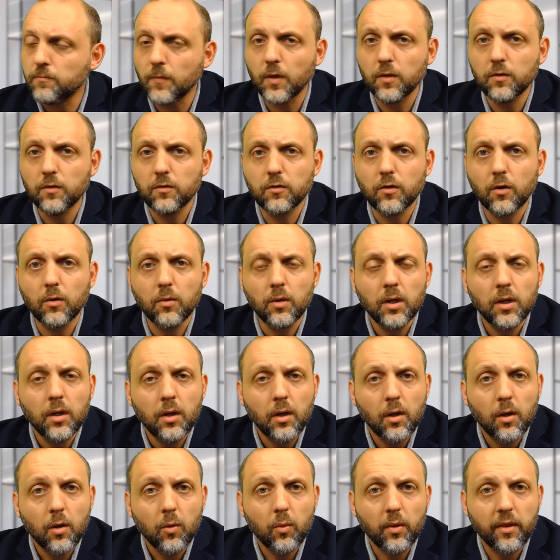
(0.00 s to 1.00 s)
So
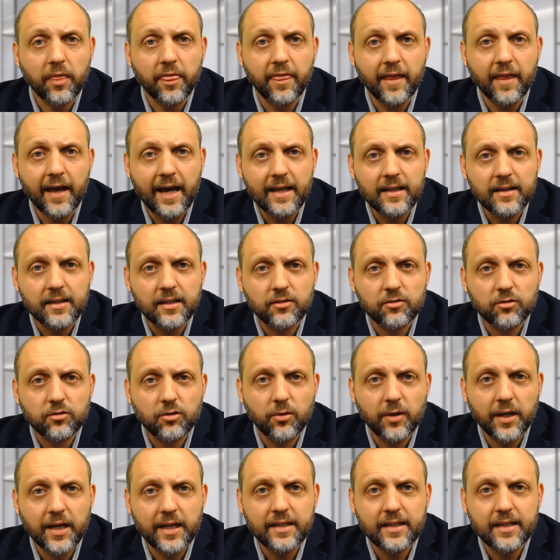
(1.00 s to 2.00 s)
with that, let's go
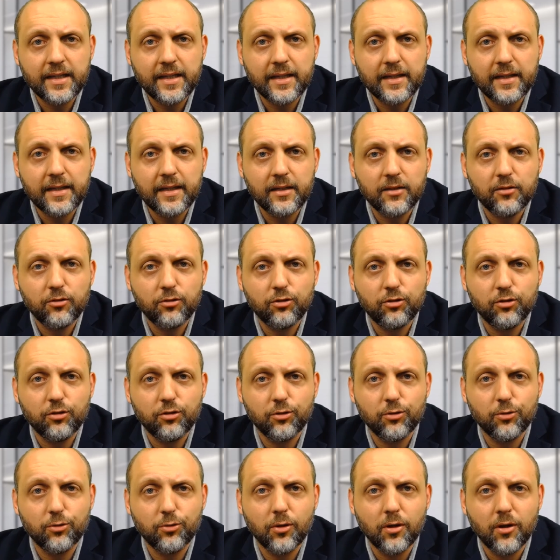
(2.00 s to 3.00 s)
ahead and get
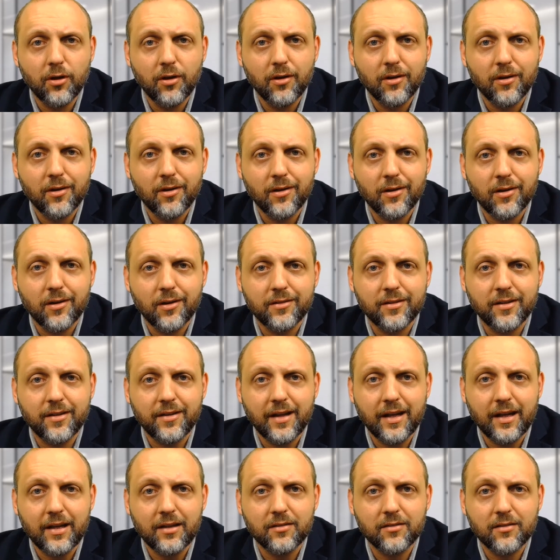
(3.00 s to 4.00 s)
into
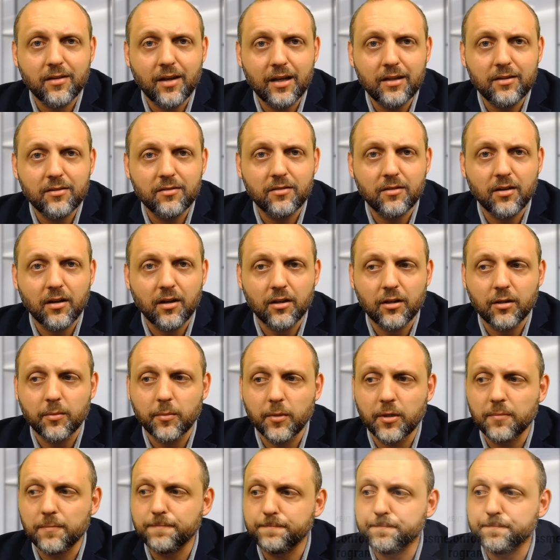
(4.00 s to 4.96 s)
today's guidance document.